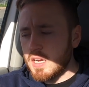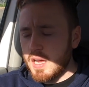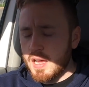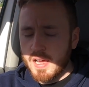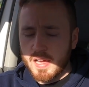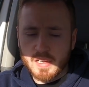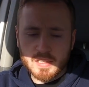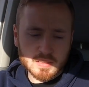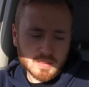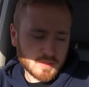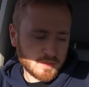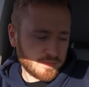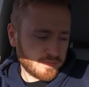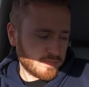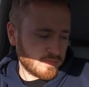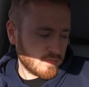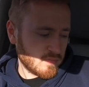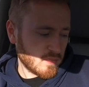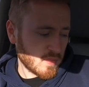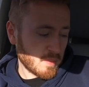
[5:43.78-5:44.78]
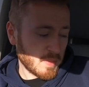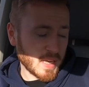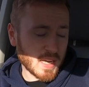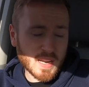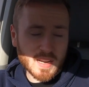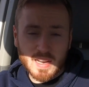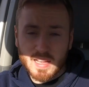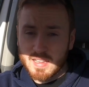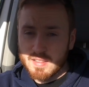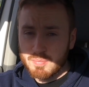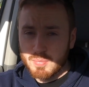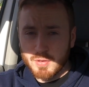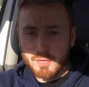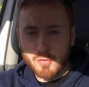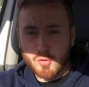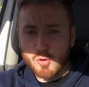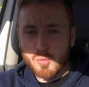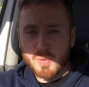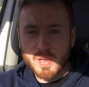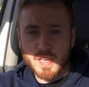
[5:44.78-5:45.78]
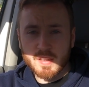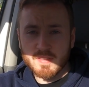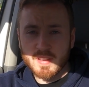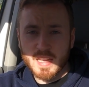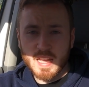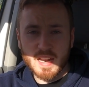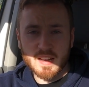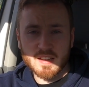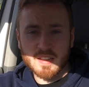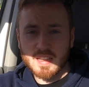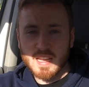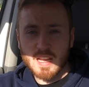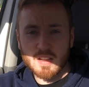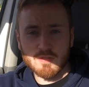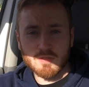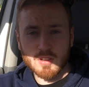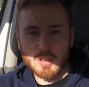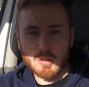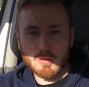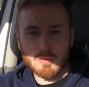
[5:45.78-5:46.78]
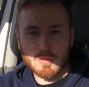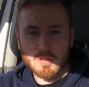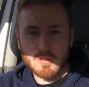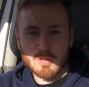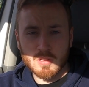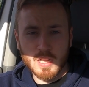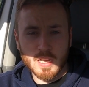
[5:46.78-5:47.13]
I mean, and that's before we even get into test results.